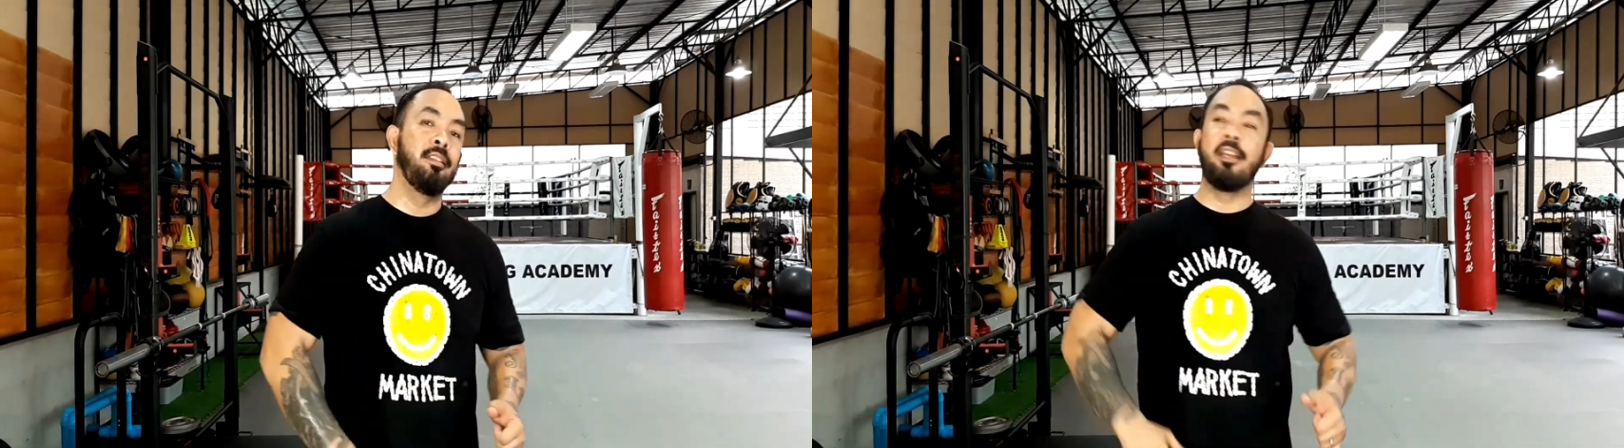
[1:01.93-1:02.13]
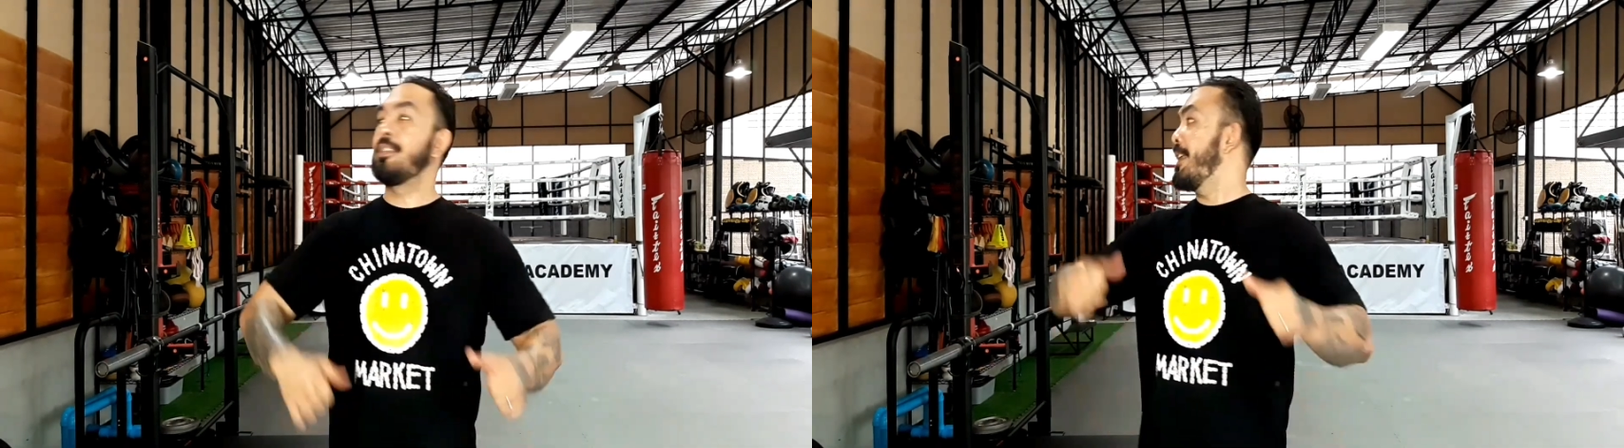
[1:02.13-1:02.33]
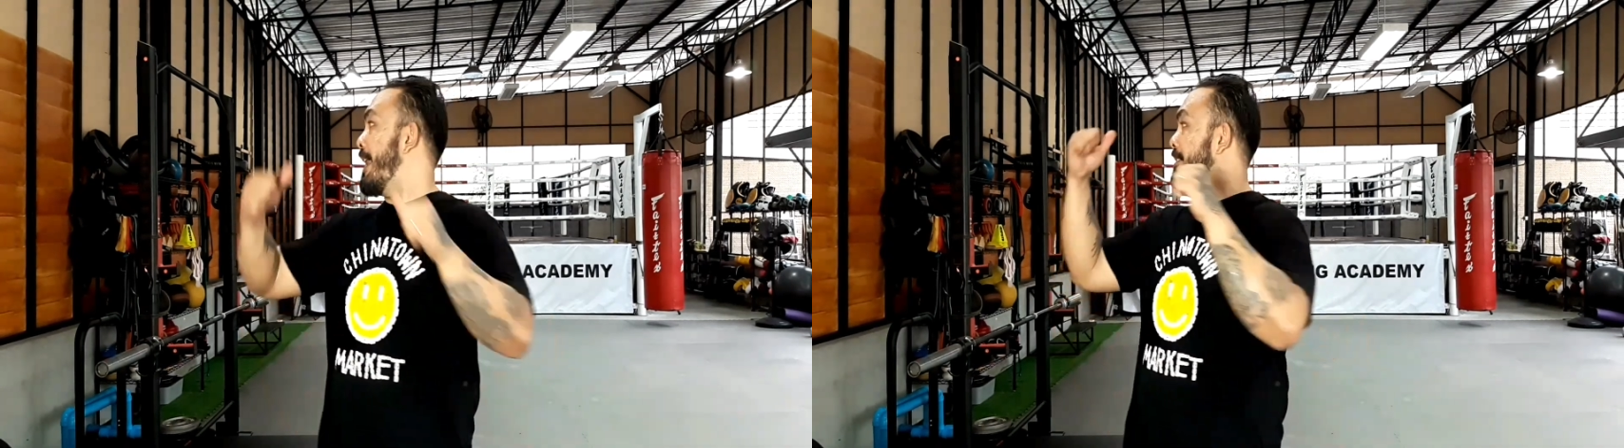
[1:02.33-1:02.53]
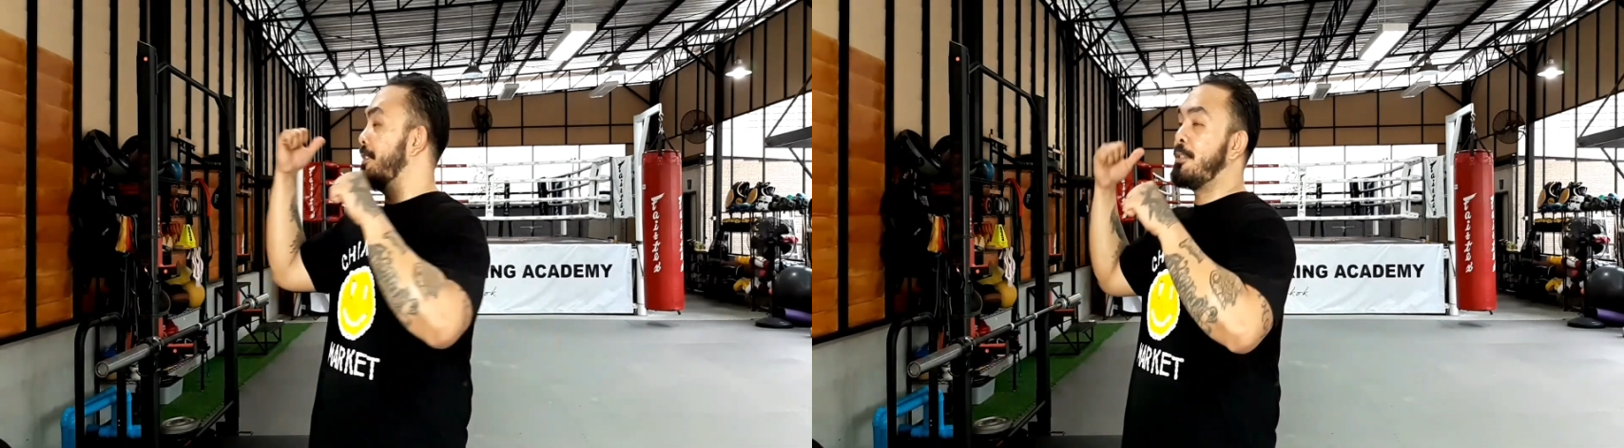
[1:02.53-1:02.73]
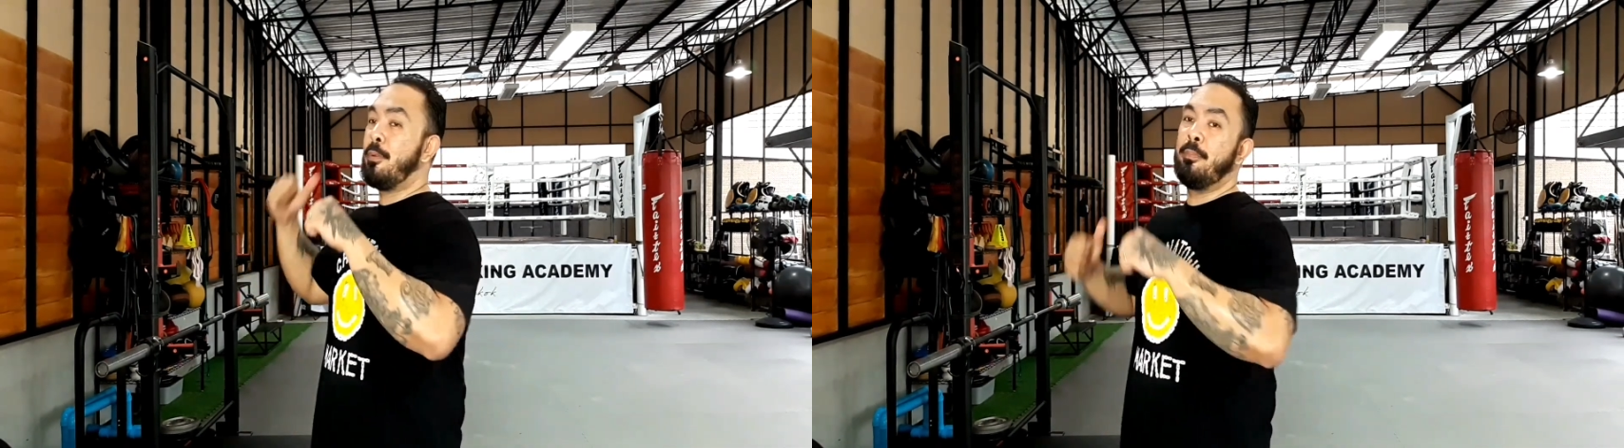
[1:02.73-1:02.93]
let's head out to
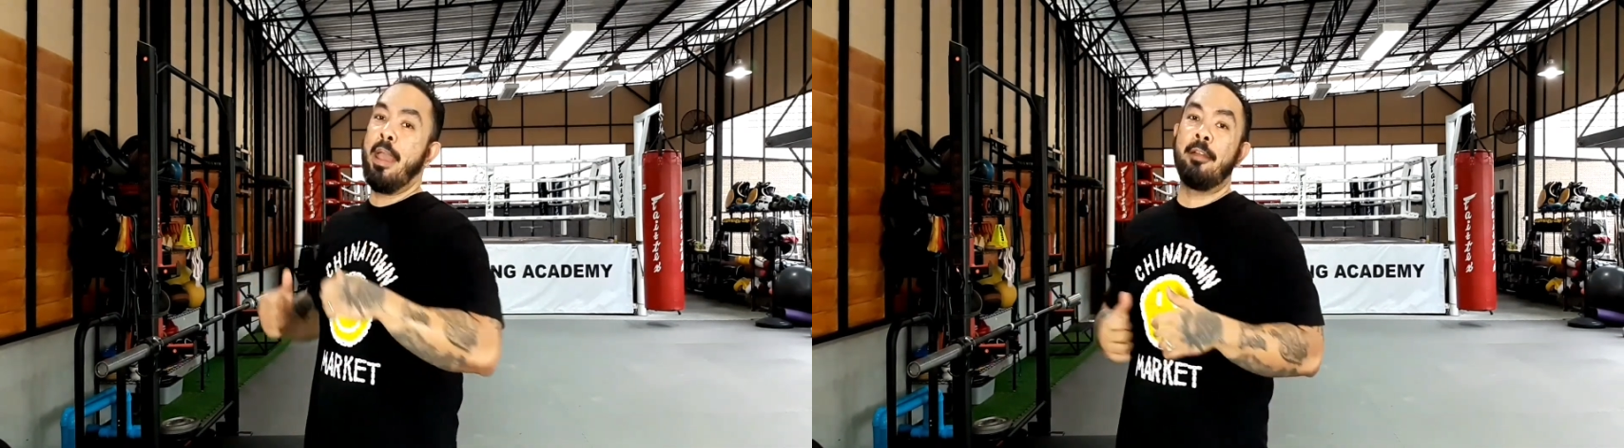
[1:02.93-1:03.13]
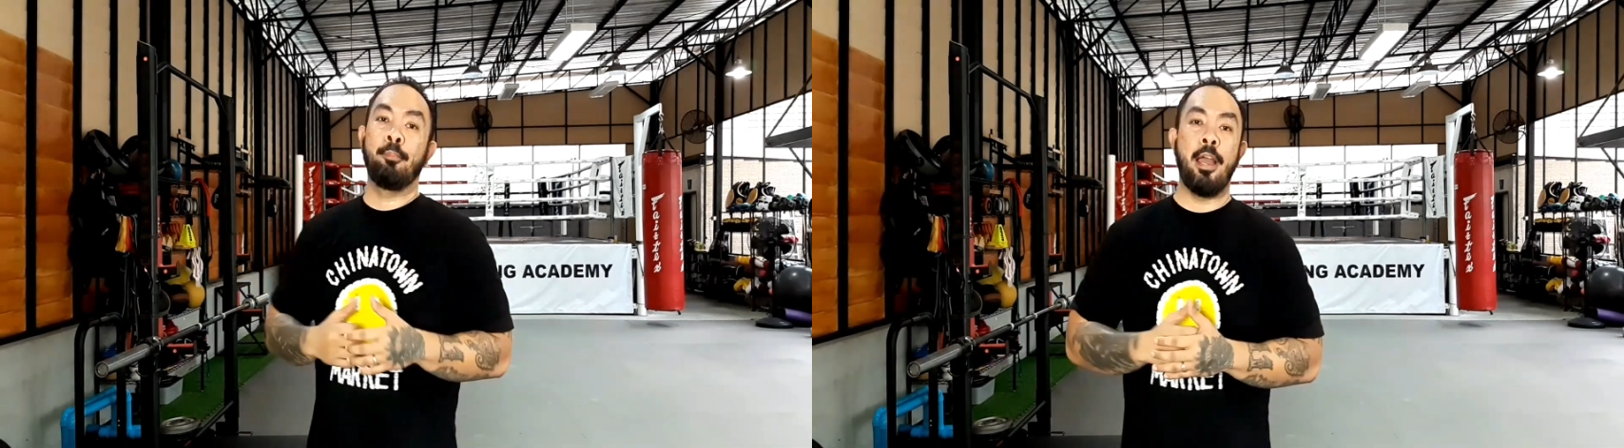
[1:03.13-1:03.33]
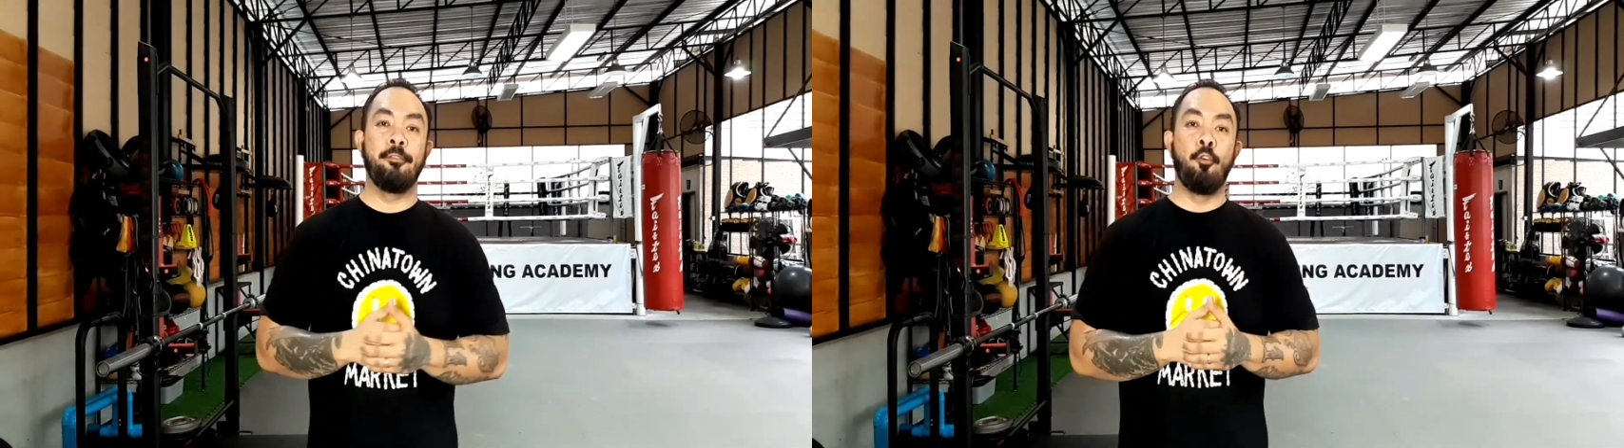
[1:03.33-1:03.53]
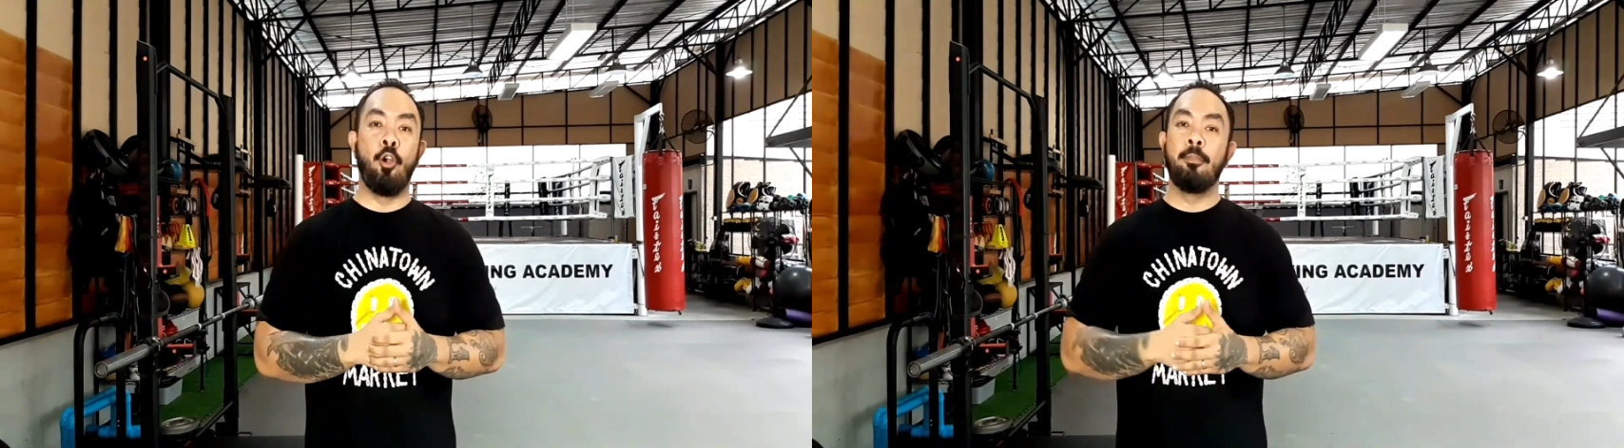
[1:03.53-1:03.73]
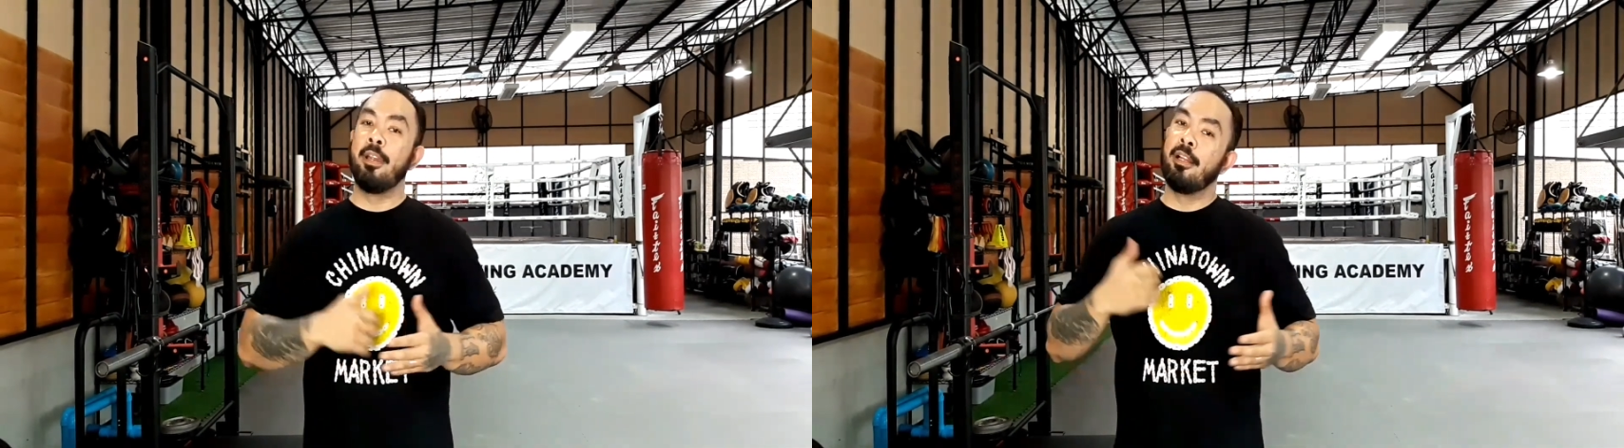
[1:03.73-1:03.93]
the speed bag
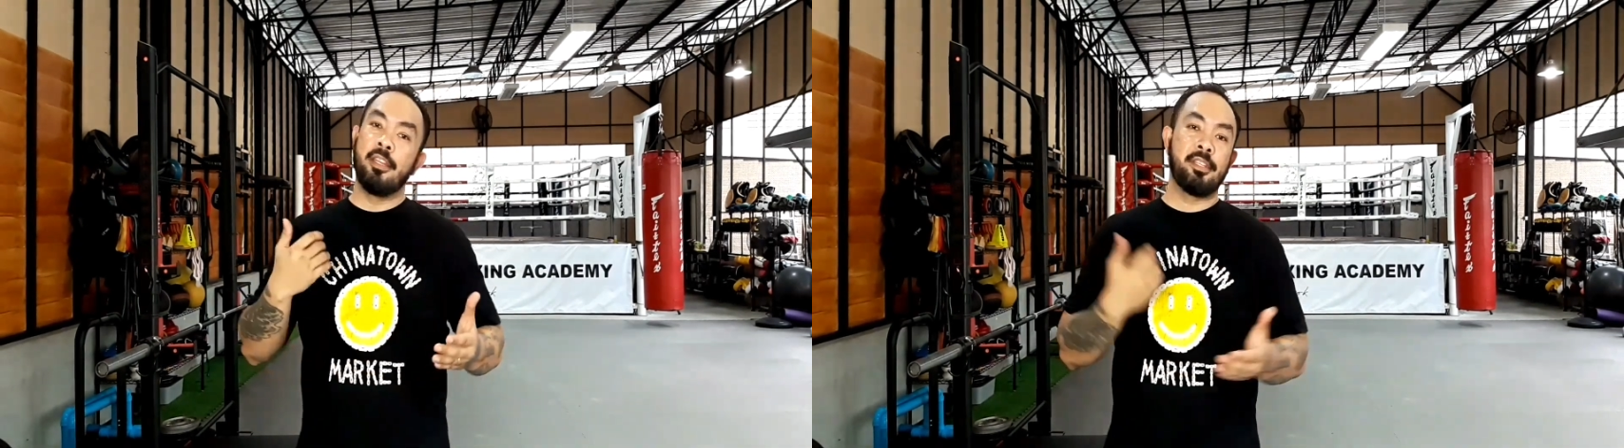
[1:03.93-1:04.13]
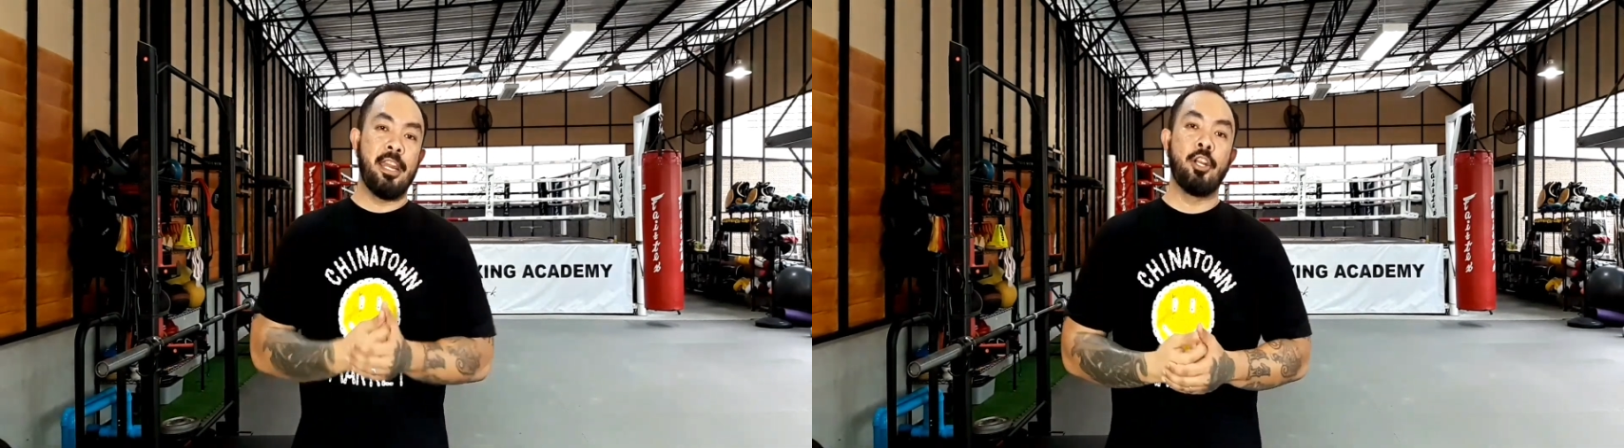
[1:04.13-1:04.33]
platform. Let's get it